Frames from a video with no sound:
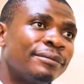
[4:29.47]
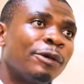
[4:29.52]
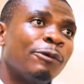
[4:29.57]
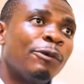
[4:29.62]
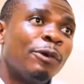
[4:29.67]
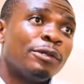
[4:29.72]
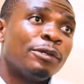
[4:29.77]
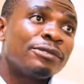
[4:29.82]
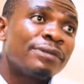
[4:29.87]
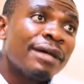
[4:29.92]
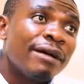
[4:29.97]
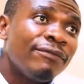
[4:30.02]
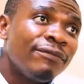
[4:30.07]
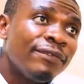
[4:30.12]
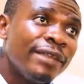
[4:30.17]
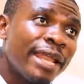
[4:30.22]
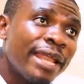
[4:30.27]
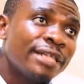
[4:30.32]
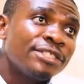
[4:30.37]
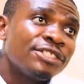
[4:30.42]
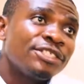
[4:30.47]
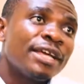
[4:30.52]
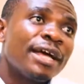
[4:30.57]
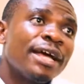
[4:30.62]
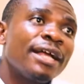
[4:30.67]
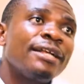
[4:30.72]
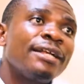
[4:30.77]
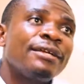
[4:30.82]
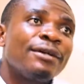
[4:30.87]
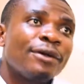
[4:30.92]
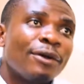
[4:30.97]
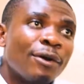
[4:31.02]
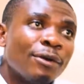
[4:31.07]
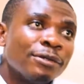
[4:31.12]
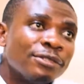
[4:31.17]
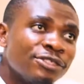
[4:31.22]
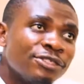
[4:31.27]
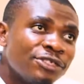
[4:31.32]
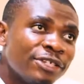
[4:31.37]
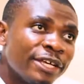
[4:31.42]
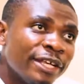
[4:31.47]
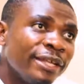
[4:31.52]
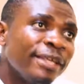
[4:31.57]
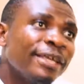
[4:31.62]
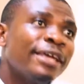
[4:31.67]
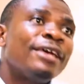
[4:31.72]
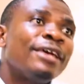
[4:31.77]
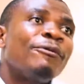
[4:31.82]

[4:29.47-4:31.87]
We also have financial constraint.